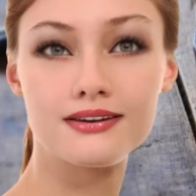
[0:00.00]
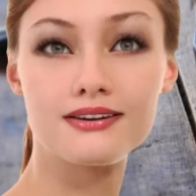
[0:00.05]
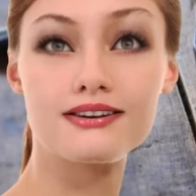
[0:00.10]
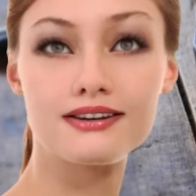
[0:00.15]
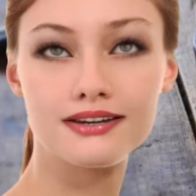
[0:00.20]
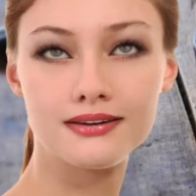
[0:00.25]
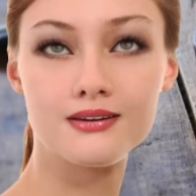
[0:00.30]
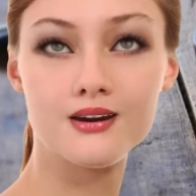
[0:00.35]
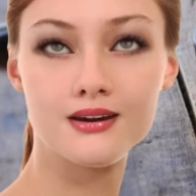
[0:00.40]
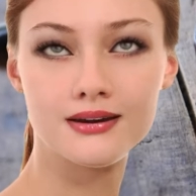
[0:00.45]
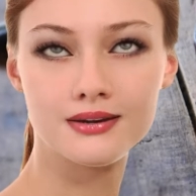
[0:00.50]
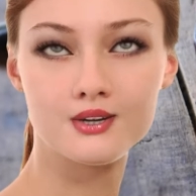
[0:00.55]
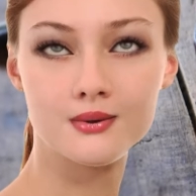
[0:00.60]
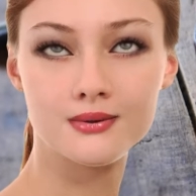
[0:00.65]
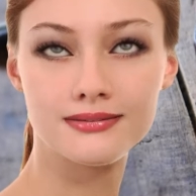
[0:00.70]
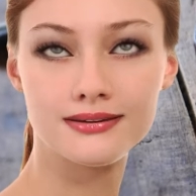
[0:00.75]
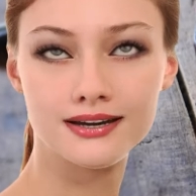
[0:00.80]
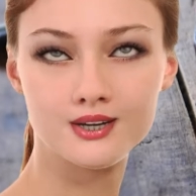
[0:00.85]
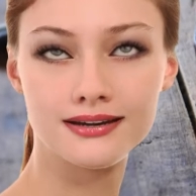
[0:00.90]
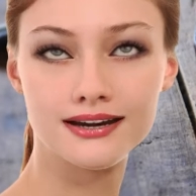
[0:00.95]
This culture
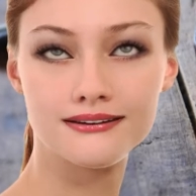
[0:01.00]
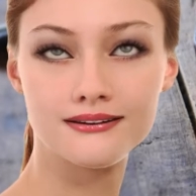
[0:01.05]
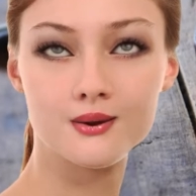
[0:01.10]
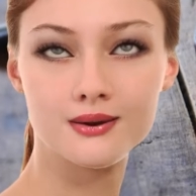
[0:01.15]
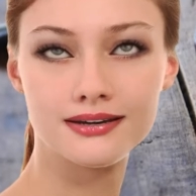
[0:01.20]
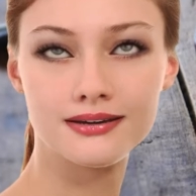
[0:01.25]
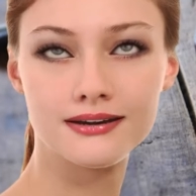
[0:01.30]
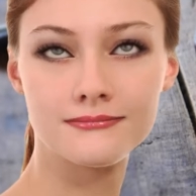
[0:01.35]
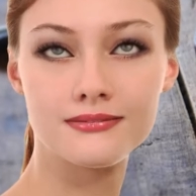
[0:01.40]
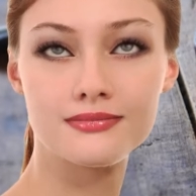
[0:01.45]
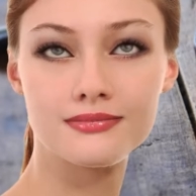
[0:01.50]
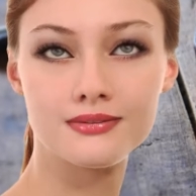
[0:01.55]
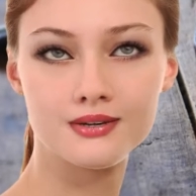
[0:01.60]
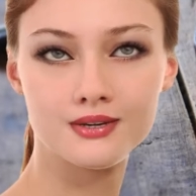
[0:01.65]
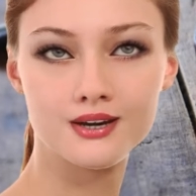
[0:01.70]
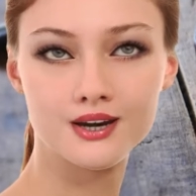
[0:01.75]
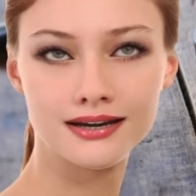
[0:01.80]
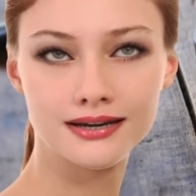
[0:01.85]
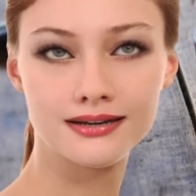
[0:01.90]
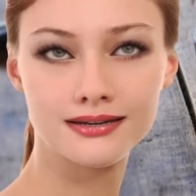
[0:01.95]
has been
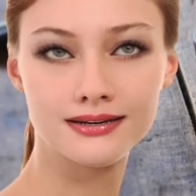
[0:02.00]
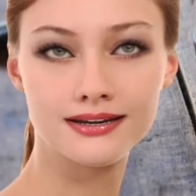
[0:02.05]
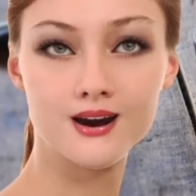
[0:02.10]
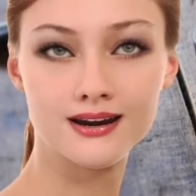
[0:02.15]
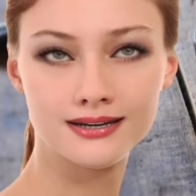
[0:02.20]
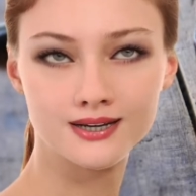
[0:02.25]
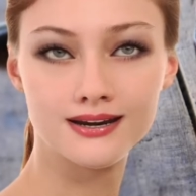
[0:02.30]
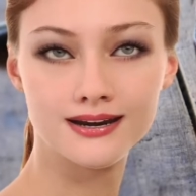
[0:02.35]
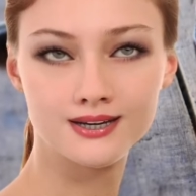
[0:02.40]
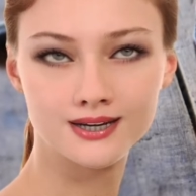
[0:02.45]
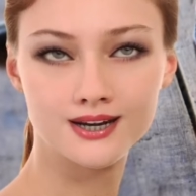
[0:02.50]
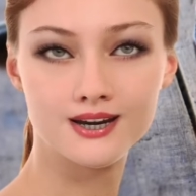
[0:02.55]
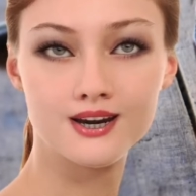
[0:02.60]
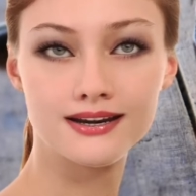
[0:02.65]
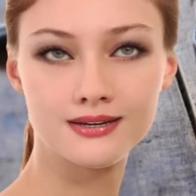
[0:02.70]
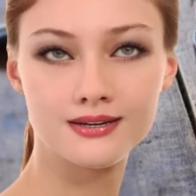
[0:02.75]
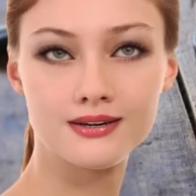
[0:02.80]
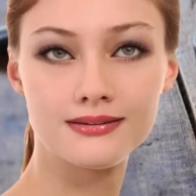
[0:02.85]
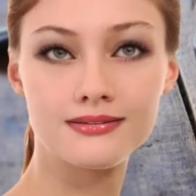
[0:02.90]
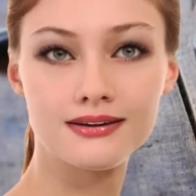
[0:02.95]
recognized as the culture of
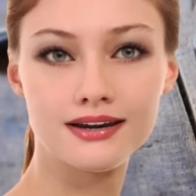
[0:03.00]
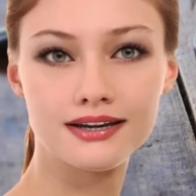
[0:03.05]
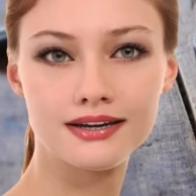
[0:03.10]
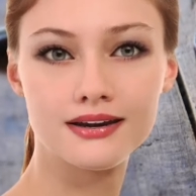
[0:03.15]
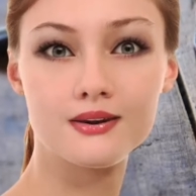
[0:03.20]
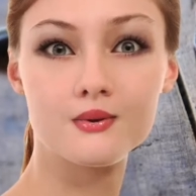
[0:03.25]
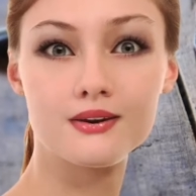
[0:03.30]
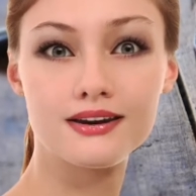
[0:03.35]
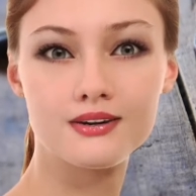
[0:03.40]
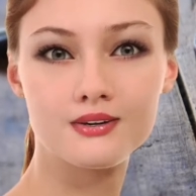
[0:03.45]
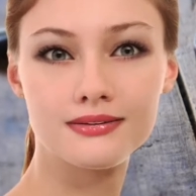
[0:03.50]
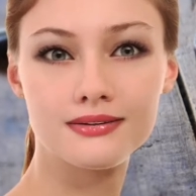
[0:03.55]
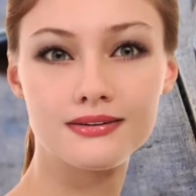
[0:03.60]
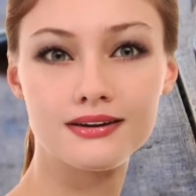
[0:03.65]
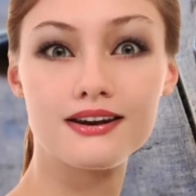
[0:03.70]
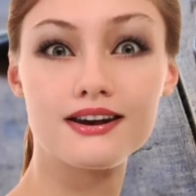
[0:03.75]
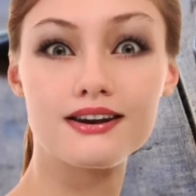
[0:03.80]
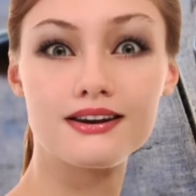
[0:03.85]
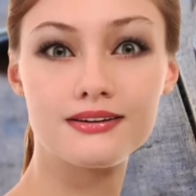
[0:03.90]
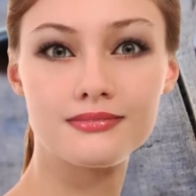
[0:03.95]
Japanese food,
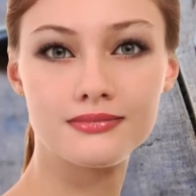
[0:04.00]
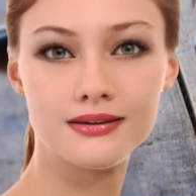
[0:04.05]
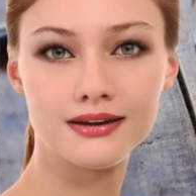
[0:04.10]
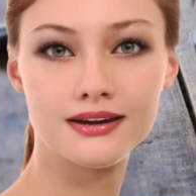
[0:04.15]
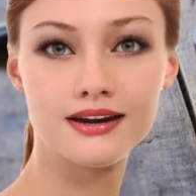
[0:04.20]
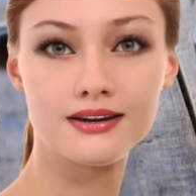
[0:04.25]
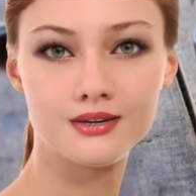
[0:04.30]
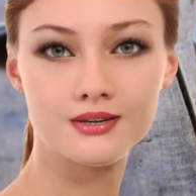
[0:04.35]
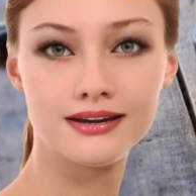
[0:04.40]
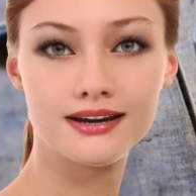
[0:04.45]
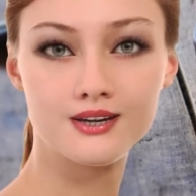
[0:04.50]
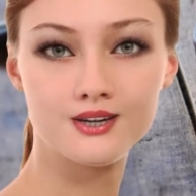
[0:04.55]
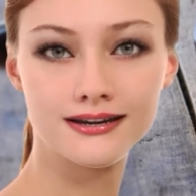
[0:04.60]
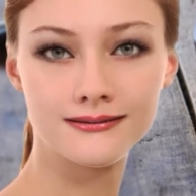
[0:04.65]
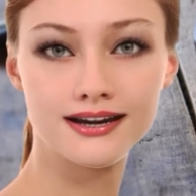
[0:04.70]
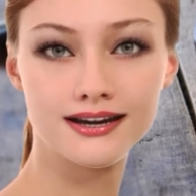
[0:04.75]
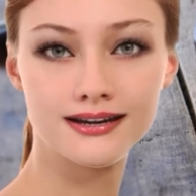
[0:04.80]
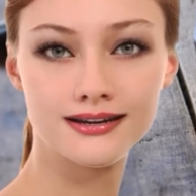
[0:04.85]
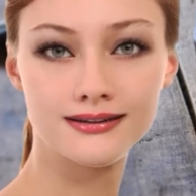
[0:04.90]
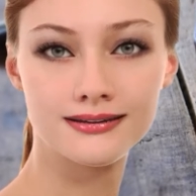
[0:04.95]
and it has been
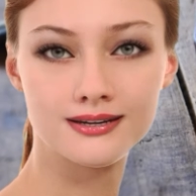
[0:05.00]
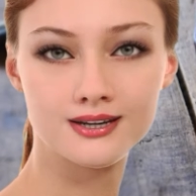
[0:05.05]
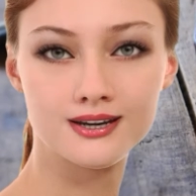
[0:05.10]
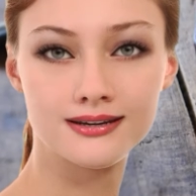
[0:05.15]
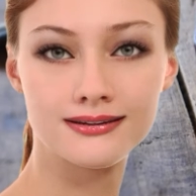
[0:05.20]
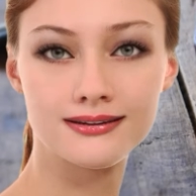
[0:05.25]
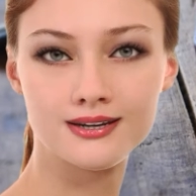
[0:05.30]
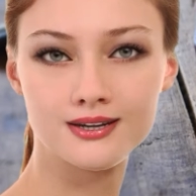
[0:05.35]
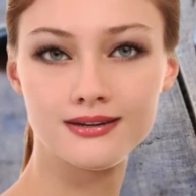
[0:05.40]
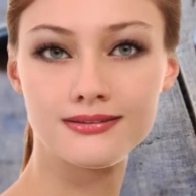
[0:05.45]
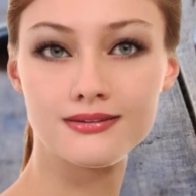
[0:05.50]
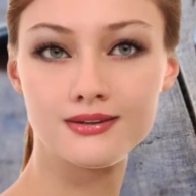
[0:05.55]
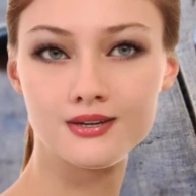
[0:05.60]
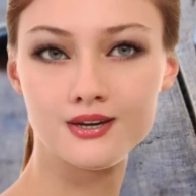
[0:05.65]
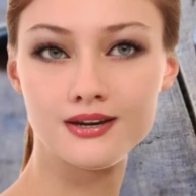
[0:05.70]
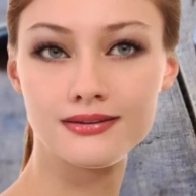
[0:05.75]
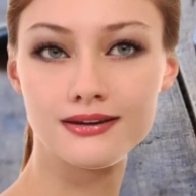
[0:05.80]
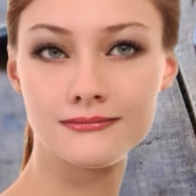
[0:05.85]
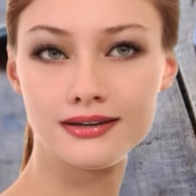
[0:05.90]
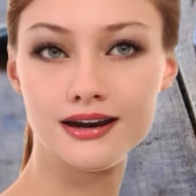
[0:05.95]
designated as an
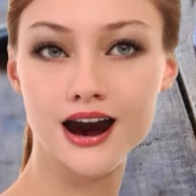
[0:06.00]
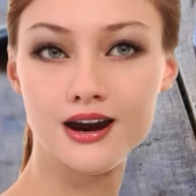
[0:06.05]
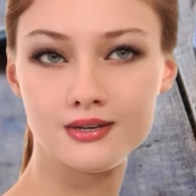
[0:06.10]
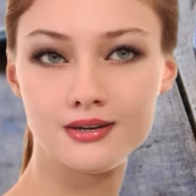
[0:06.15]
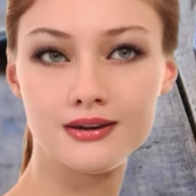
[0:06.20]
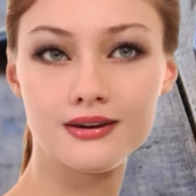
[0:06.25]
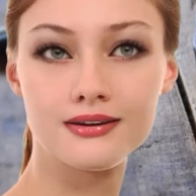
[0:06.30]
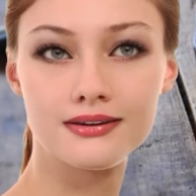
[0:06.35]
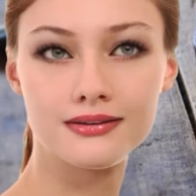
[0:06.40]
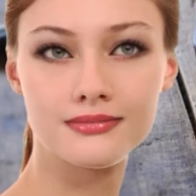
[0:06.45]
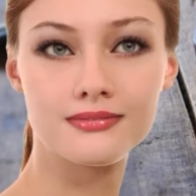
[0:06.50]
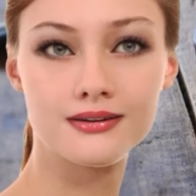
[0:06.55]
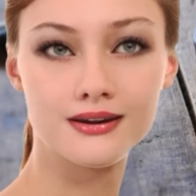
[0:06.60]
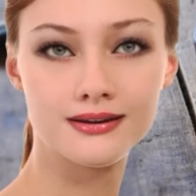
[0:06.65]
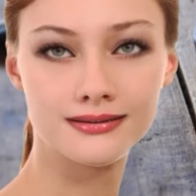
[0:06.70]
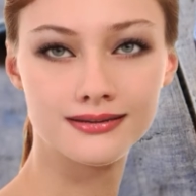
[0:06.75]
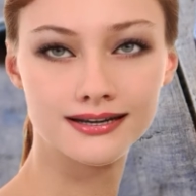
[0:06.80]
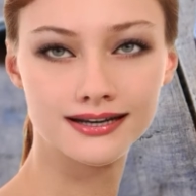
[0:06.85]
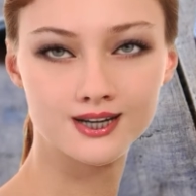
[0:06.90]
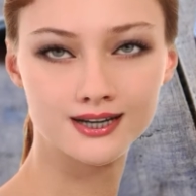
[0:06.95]
intangible cultural
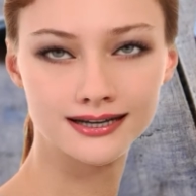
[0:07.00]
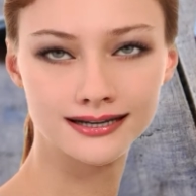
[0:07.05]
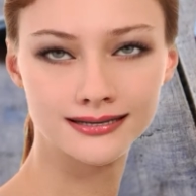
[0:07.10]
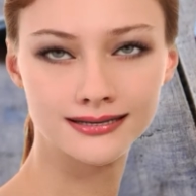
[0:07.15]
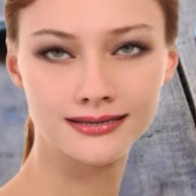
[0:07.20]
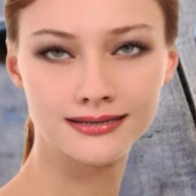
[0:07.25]
heritage.